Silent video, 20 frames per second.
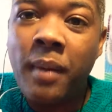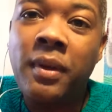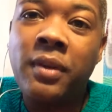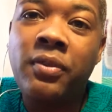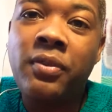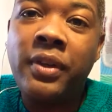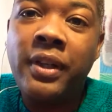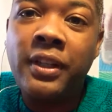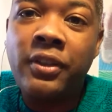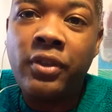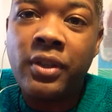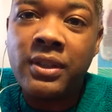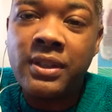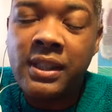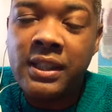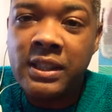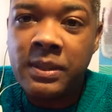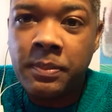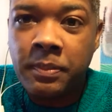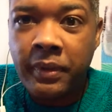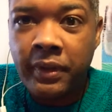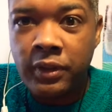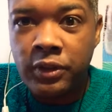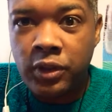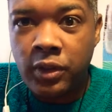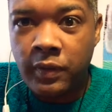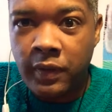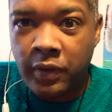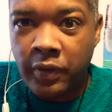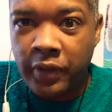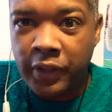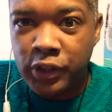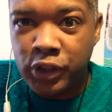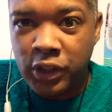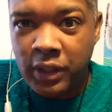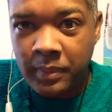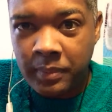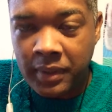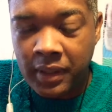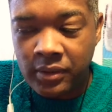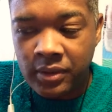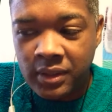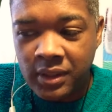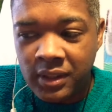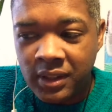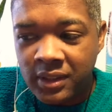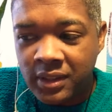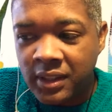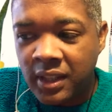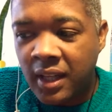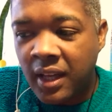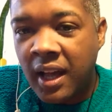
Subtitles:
And if you're interested in spiritual regression hypnosis,